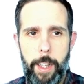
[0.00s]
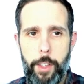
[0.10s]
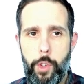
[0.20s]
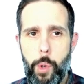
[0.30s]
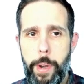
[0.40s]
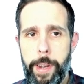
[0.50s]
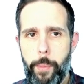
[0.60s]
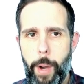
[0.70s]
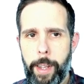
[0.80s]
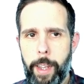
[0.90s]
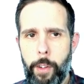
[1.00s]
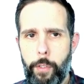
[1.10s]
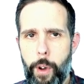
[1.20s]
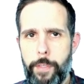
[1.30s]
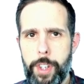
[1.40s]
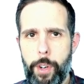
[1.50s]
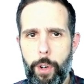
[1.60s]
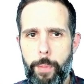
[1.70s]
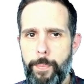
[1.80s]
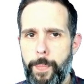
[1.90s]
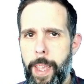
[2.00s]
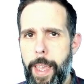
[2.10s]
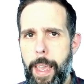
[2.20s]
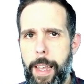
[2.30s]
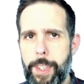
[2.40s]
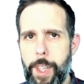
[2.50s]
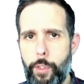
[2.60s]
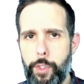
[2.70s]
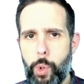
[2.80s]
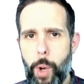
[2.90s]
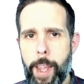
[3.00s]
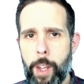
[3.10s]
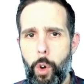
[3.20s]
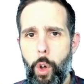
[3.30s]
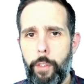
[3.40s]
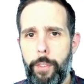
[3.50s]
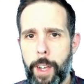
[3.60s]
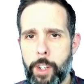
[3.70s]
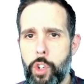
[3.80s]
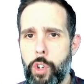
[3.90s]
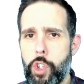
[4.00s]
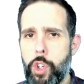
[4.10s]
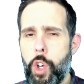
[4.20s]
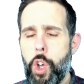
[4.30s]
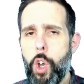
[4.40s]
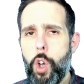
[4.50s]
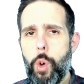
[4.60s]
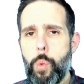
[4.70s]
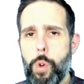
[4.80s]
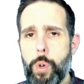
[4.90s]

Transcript: During ranking for F0, instead of trying all functions, we